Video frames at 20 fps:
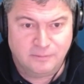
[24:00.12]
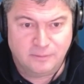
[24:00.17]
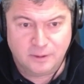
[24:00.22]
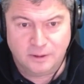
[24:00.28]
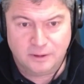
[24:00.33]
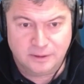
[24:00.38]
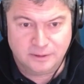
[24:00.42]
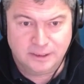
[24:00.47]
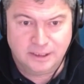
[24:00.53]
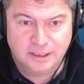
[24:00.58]

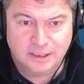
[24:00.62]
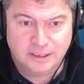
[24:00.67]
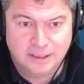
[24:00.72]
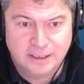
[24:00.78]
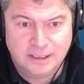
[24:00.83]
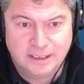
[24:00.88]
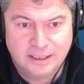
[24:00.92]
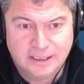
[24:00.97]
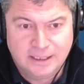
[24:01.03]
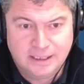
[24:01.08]
got your
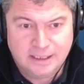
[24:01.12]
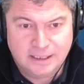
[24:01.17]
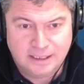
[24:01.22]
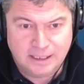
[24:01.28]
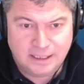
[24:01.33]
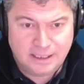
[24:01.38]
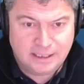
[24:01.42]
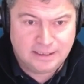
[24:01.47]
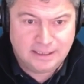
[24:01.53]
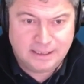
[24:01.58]

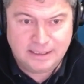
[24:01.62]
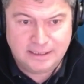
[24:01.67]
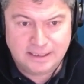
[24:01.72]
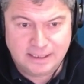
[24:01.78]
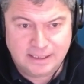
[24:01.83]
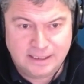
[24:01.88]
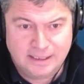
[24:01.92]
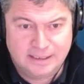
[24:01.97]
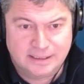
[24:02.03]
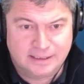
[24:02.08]

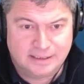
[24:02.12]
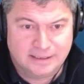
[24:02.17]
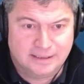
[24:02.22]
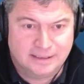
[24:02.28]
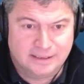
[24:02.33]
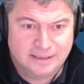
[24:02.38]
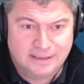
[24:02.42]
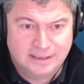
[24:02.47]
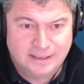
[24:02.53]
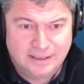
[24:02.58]
ETCs
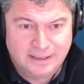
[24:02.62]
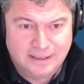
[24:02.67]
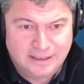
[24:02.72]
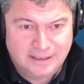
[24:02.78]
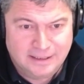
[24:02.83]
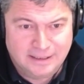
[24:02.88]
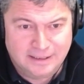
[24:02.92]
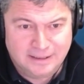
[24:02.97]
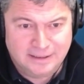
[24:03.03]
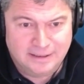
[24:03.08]
and
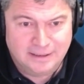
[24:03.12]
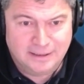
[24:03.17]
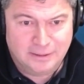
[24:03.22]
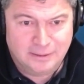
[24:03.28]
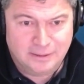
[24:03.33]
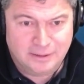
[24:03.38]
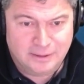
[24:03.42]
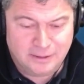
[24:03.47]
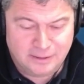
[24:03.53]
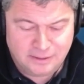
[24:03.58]

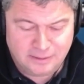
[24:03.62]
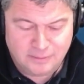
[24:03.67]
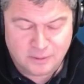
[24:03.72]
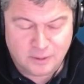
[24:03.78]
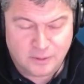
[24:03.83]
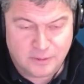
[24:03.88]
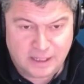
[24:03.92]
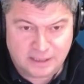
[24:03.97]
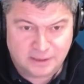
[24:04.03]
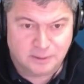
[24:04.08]
you've
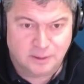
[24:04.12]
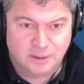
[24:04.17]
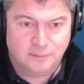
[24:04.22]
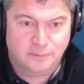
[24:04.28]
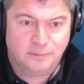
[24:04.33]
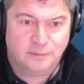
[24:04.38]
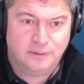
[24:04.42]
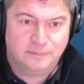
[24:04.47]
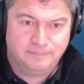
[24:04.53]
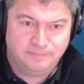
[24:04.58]
got that sort
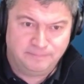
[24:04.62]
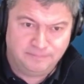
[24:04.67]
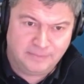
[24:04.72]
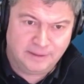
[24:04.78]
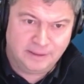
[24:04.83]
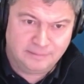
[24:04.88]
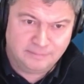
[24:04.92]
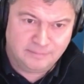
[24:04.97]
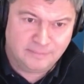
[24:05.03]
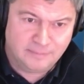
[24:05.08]
of
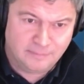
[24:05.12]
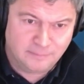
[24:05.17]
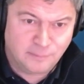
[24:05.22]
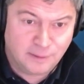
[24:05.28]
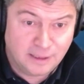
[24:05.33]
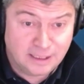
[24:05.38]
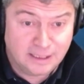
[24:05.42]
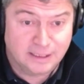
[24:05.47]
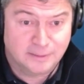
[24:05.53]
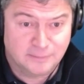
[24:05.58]

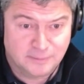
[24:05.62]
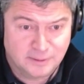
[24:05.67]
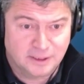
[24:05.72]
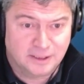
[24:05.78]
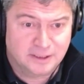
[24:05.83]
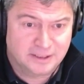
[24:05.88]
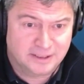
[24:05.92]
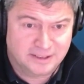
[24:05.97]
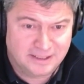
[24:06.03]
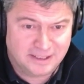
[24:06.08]
feeling of
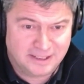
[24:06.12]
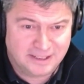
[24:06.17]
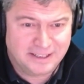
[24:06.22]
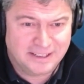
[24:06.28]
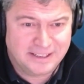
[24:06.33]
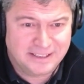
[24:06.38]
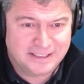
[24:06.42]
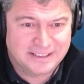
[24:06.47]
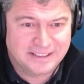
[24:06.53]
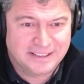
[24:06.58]
certainty at
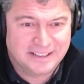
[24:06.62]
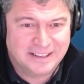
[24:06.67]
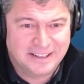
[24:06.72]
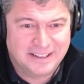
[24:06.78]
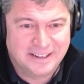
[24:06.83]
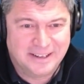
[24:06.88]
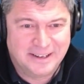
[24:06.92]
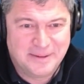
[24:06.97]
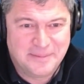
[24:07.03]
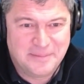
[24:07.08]
least.
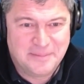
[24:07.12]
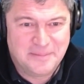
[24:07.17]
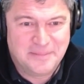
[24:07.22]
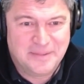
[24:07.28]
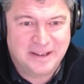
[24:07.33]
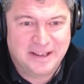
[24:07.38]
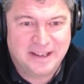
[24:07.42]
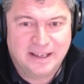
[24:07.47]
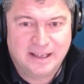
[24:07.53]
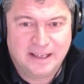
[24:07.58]

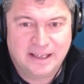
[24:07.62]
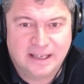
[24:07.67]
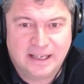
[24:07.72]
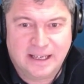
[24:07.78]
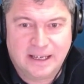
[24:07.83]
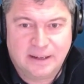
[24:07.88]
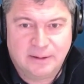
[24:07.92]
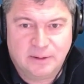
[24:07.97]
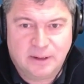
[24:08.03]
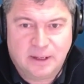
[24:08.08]

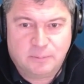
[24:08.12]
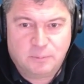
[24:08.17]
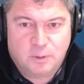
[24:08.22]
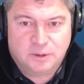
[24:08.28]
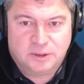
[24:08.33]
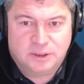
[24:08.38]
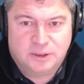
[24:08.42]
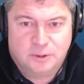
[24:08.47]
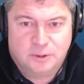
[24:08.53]
What